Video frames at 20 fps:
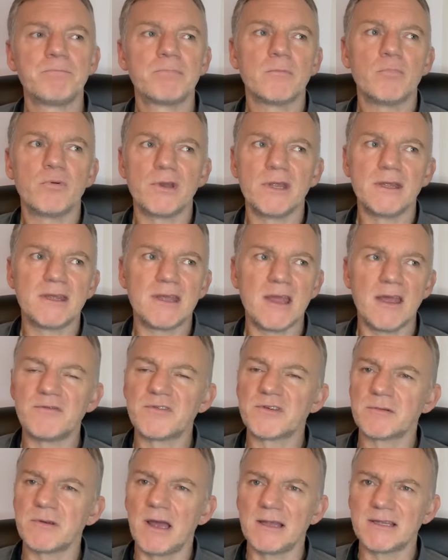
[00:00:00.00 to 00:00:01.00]
But he
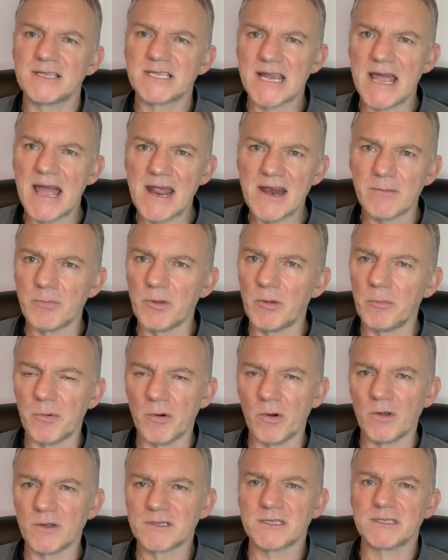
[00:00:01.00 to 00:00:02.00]
gives a terrible
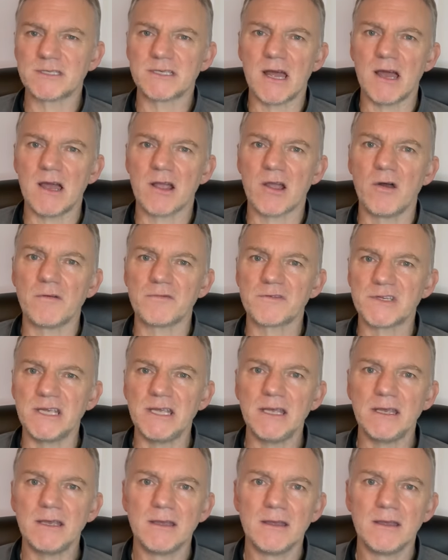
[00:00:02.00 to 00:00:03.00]
ball to Tarkovsky,